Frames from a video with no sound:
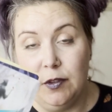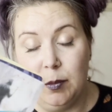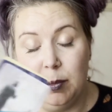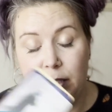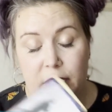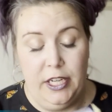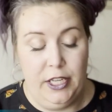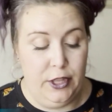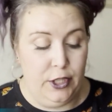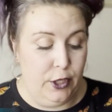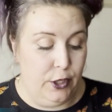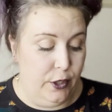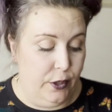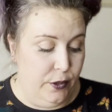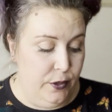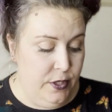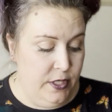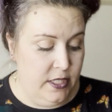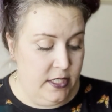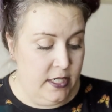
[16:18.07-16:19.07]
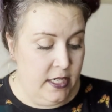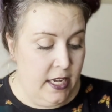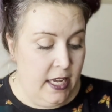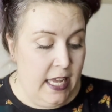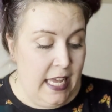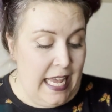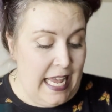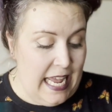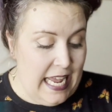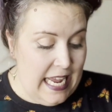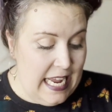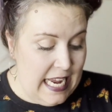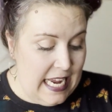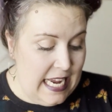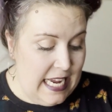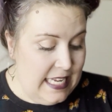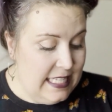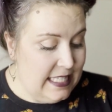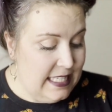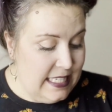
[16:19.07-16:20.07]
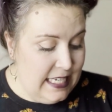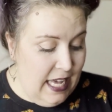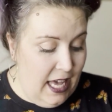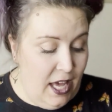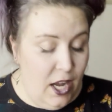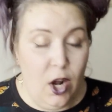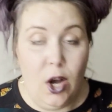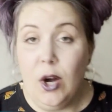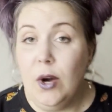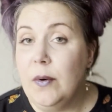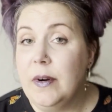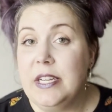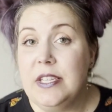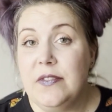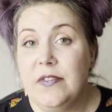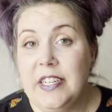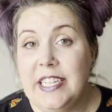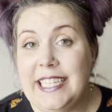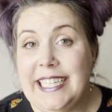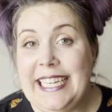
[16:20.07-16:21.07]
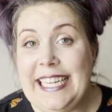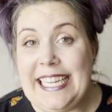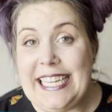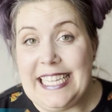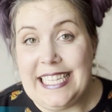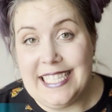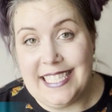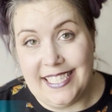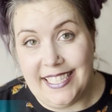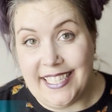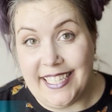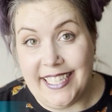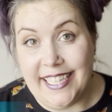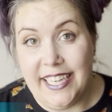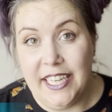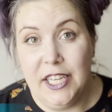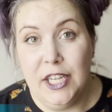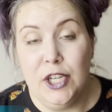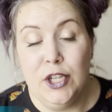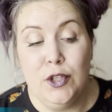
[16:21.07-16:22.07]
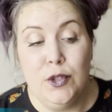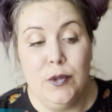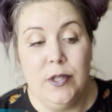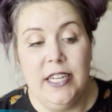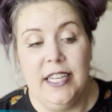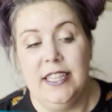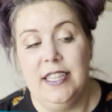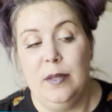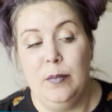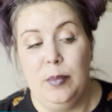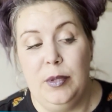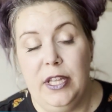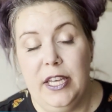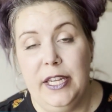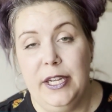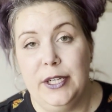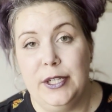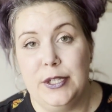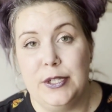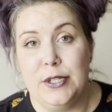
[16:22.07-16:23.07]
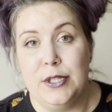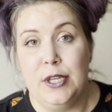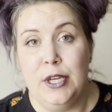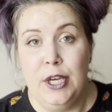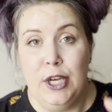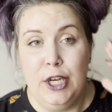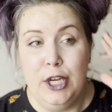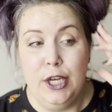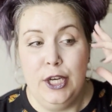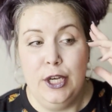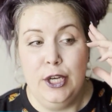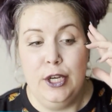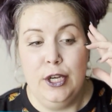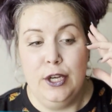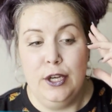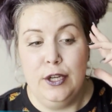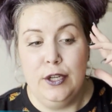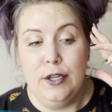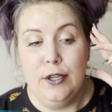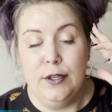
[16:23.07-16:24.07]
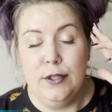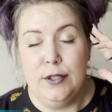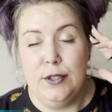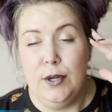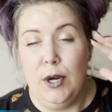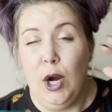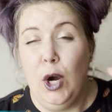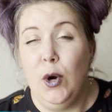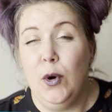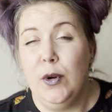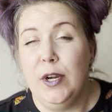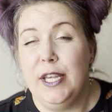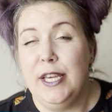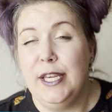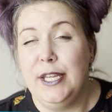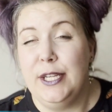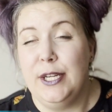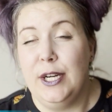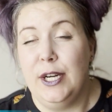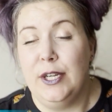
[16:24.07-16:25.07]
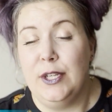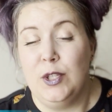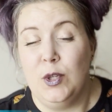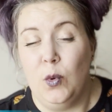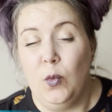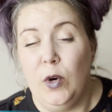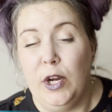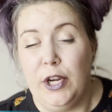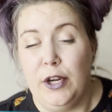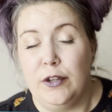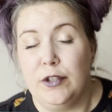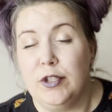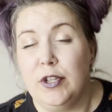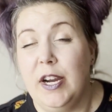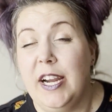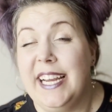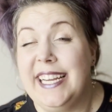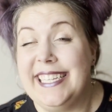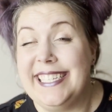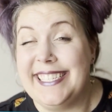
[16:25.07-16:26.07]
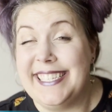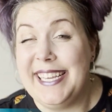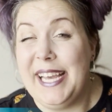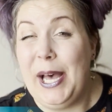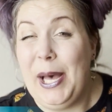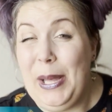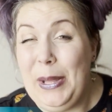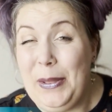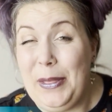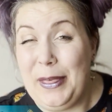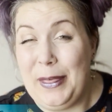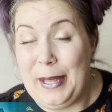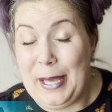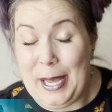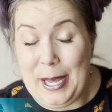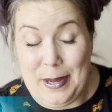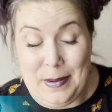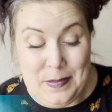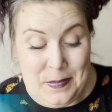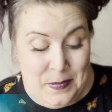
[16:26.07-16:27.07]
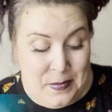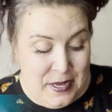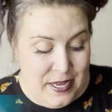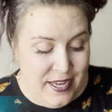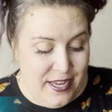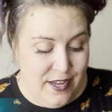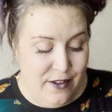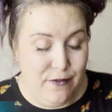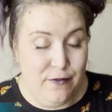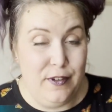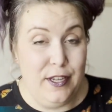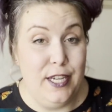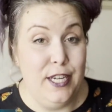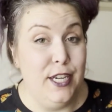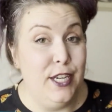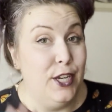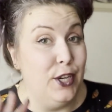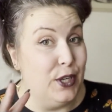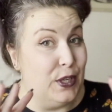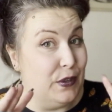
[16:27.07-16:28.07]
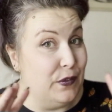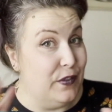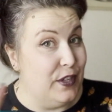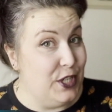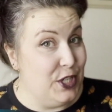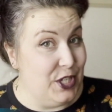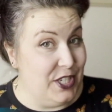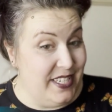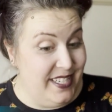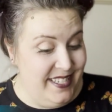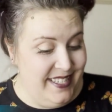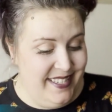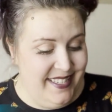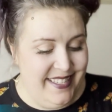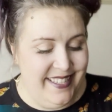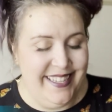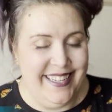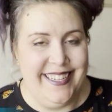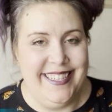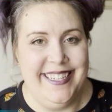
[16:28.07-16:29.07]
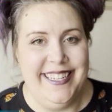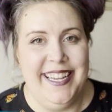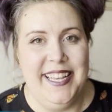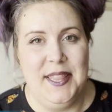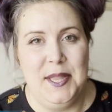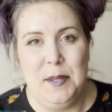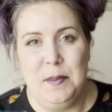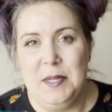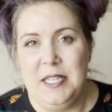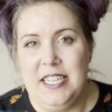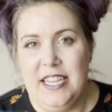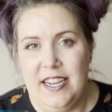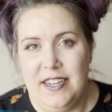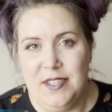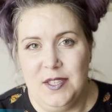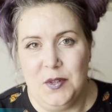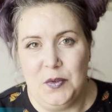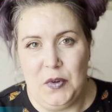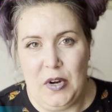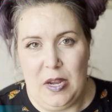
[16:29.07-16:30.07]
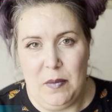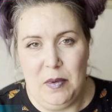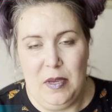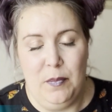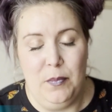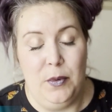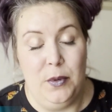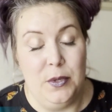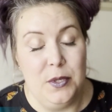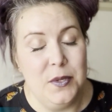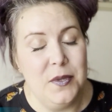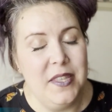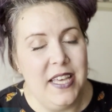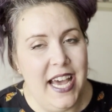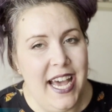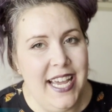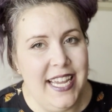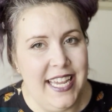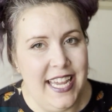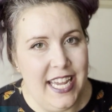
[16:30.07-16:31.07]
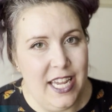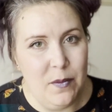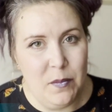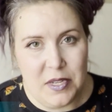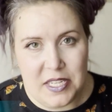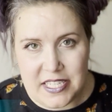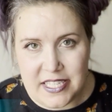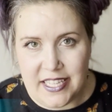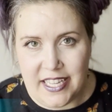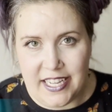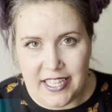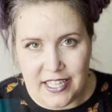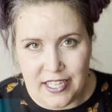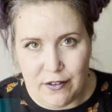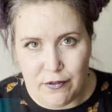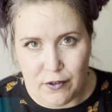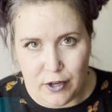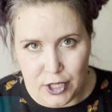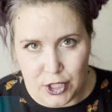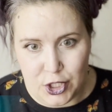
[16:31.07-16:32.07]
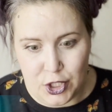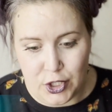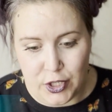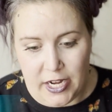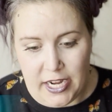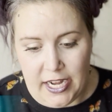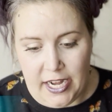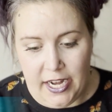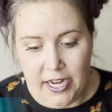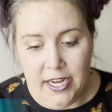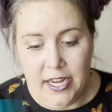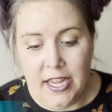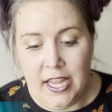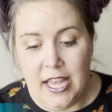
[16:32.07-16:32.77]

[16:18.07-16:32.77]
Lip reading: playing the ghost, it's not always very easy to get the players to hone in onto what you're trying to tell them via your visions and to get them to guess the right people. So that can be slightly frustrating.